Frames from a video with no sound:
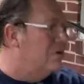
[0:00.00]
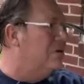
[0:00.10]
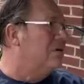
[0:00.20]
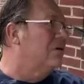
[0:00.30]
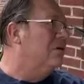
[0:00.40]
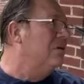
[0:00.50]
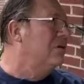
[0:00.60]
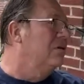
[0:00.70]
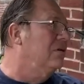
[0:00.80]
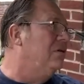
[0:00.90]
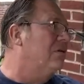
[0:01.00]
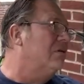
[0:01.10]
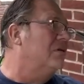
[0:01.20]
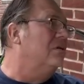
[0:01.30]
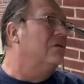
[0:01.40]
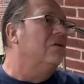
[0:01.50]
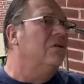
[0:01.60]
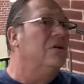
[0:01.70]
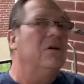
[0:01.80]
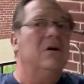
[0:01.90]
They were always paying for air
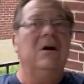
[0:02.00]
trip.